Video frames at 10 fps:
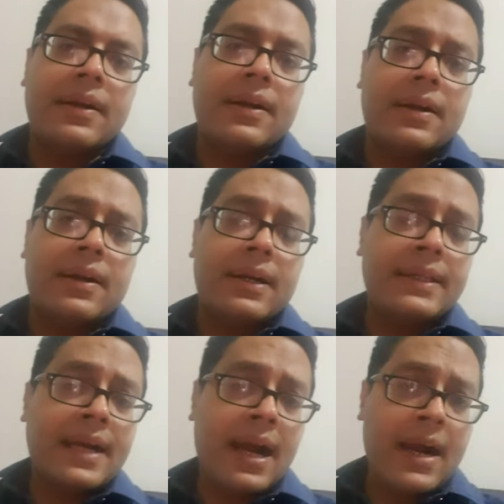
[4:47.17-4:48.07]
uh, in
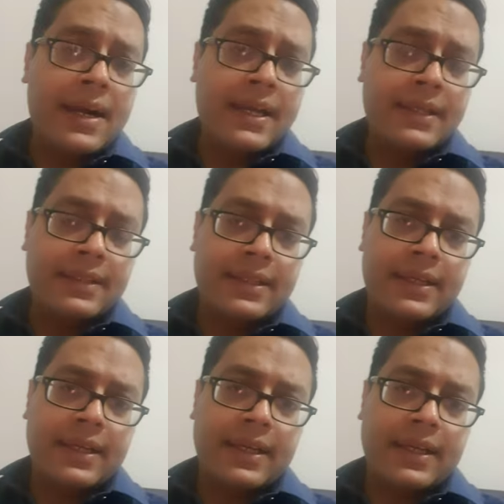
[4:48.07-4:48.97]
the eye, they
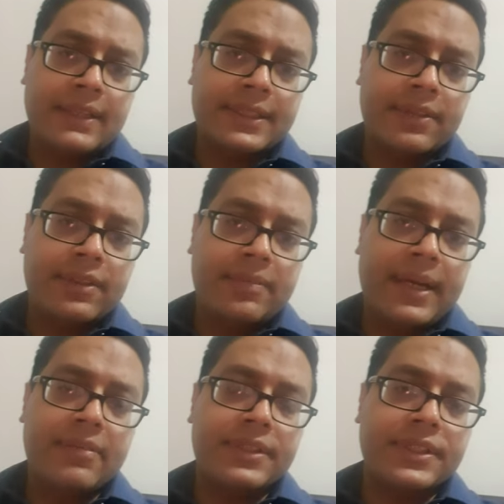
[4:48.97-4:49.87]
can ask you the
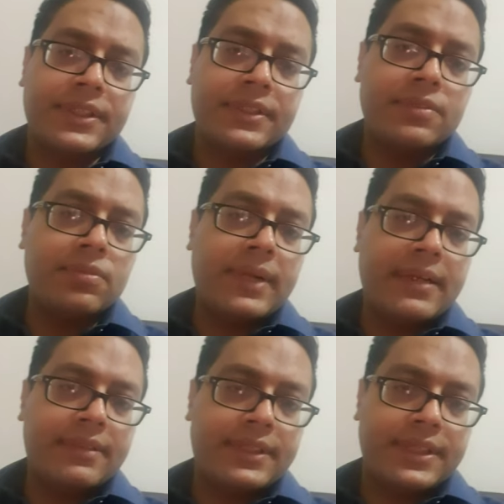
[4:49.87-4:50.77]
manifestation, two
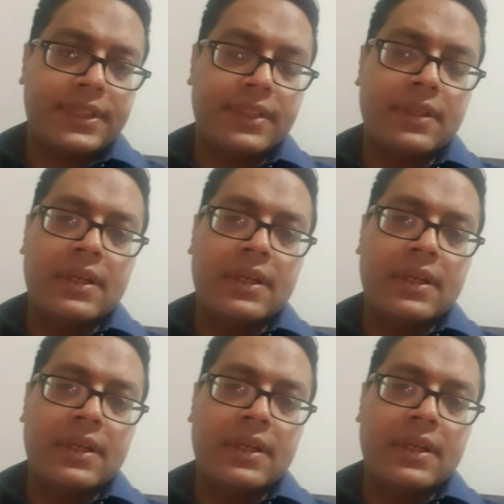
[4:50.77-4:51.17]
manifestation.